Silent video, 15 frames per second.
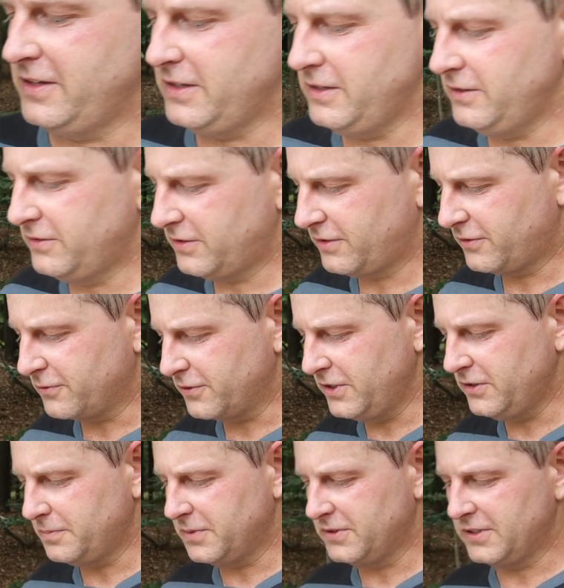these
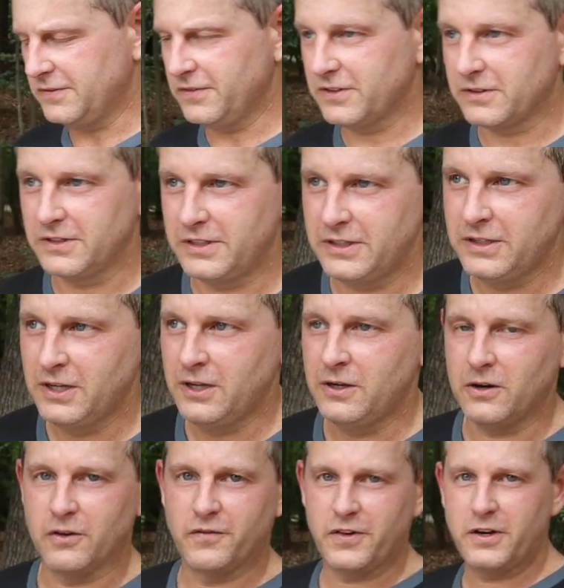three specifically
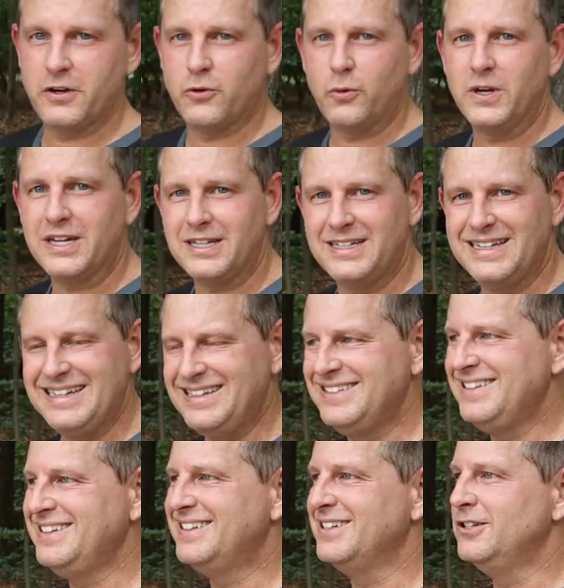are very quick and
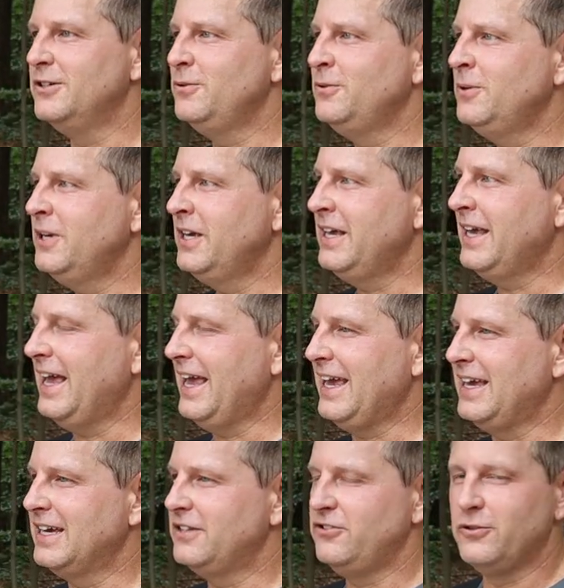easy to do,
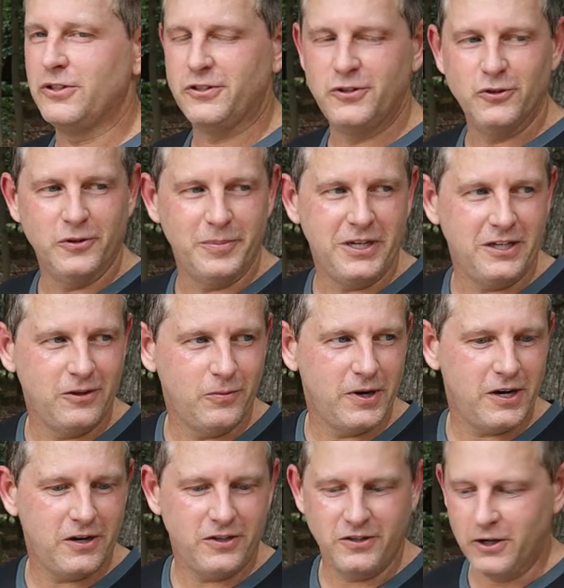and you can do them
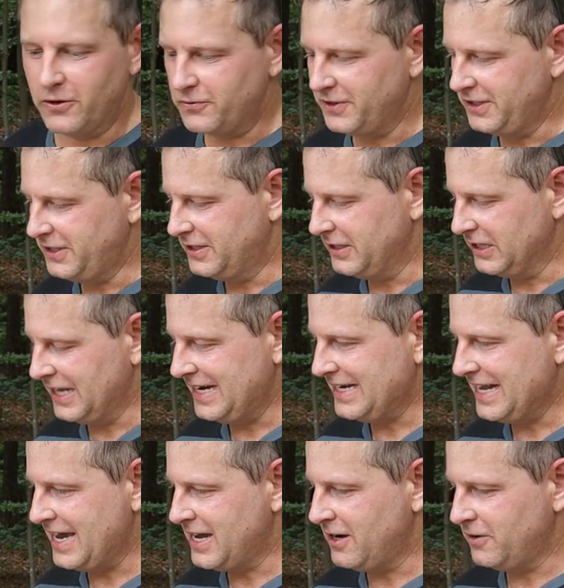anywhere. You don't need to lay
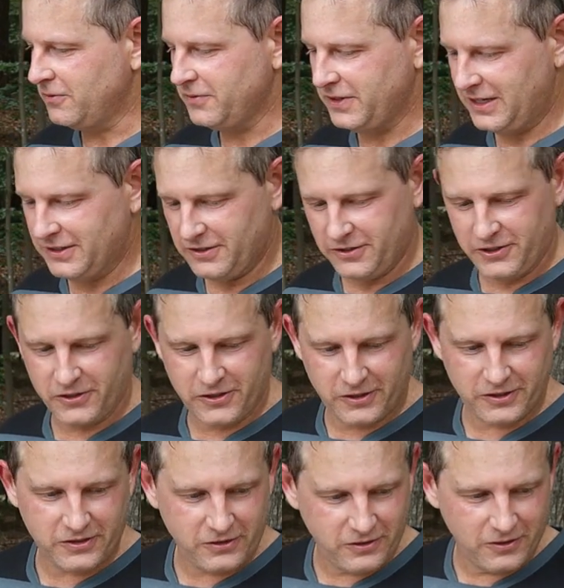down in the
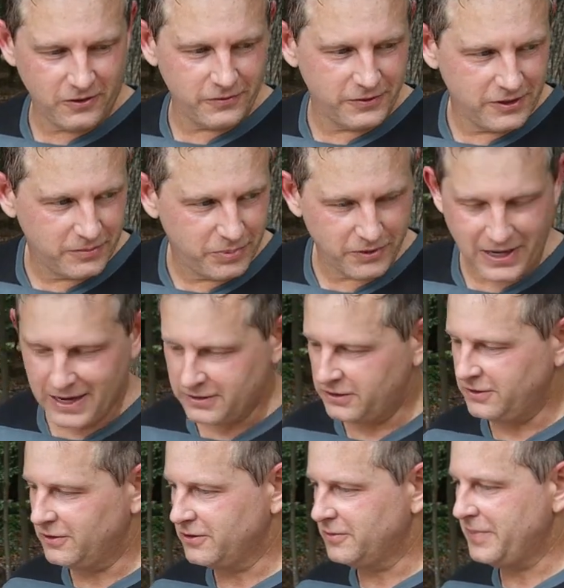dirt. You don't need to put out a
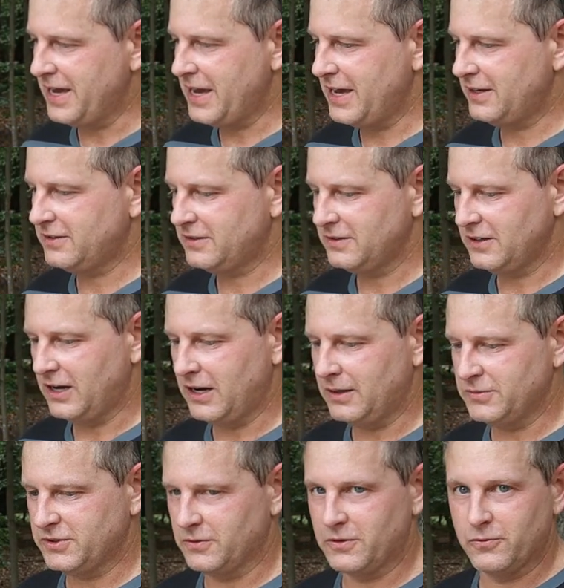yoga mat.
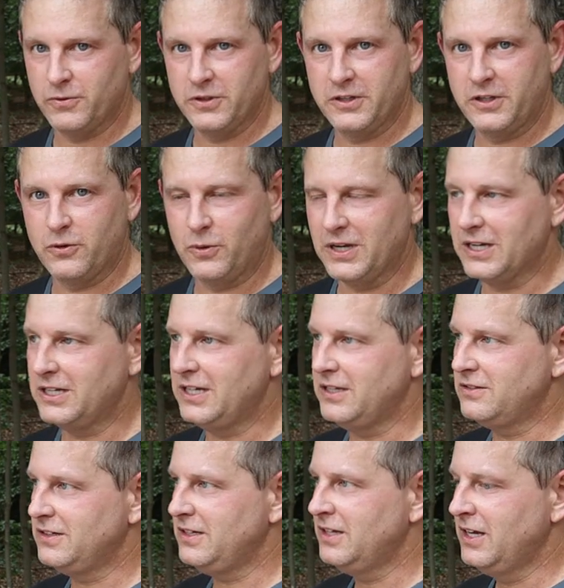So they're really quick and
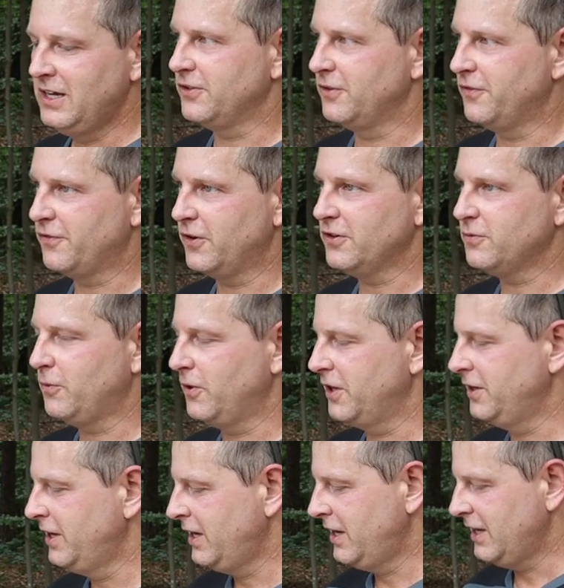easy. So the first
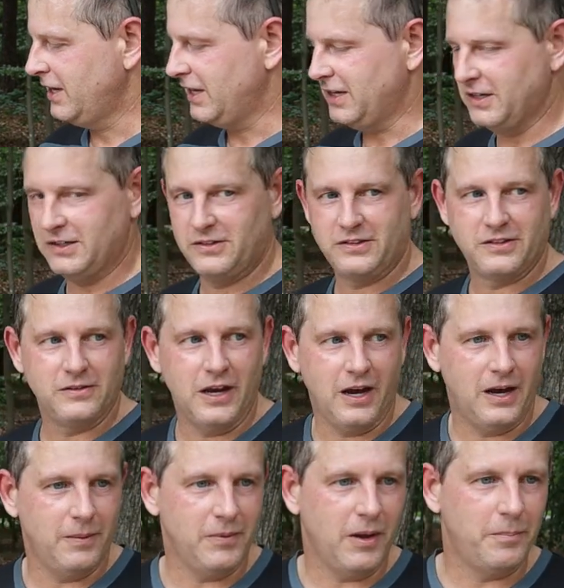one is
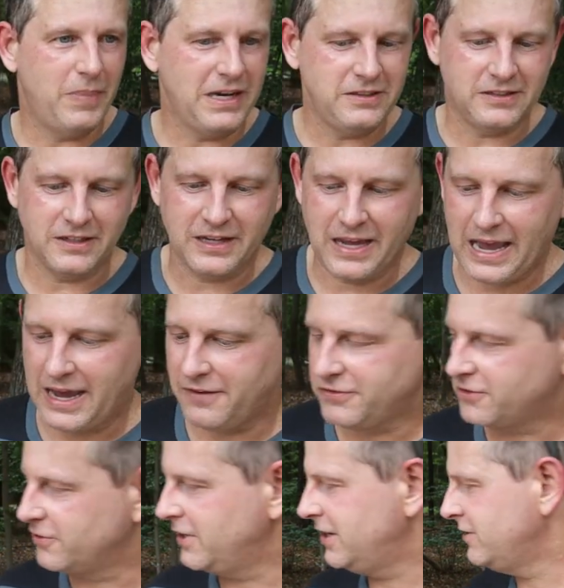a basic calf
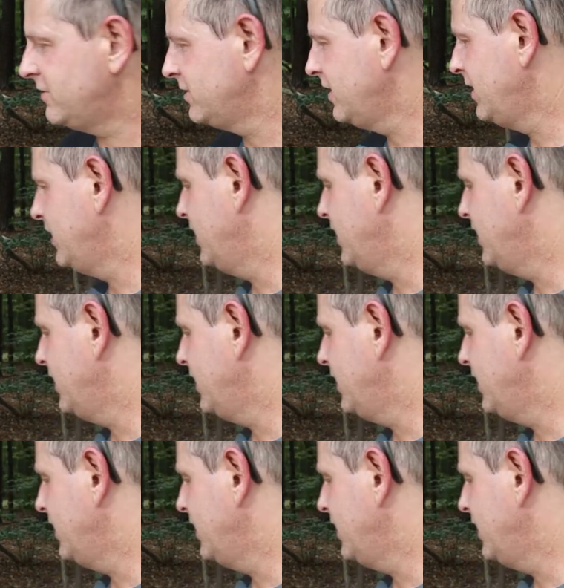stretch,